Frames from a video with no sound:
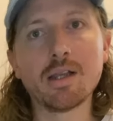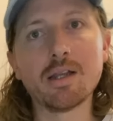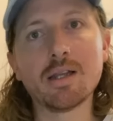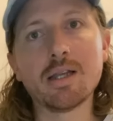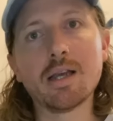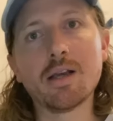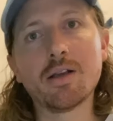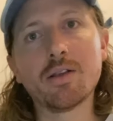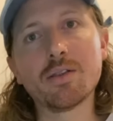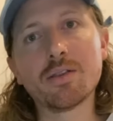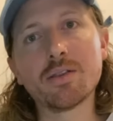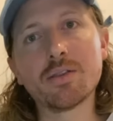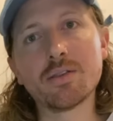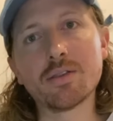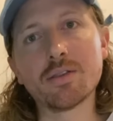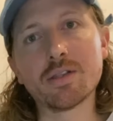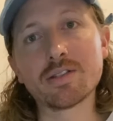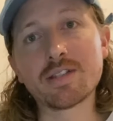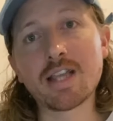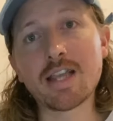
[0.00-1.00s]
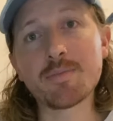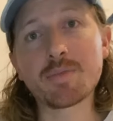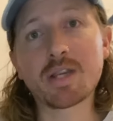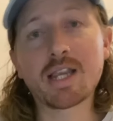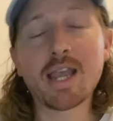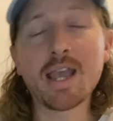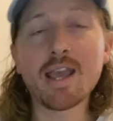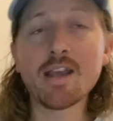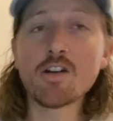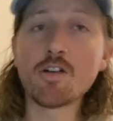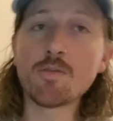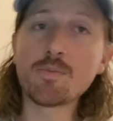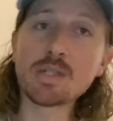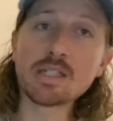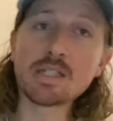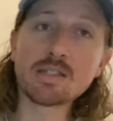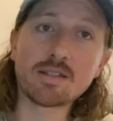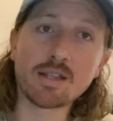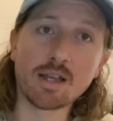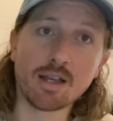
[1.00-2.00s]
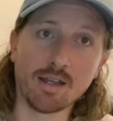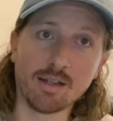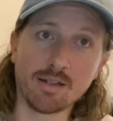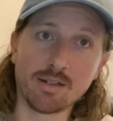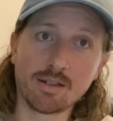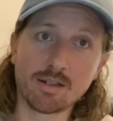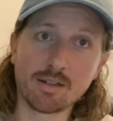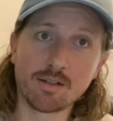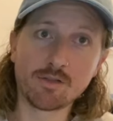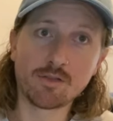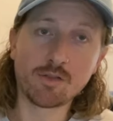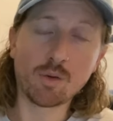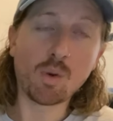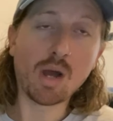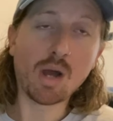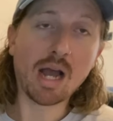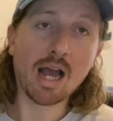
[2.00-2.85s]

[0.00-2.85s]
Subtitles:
Now, the same cannot be said for what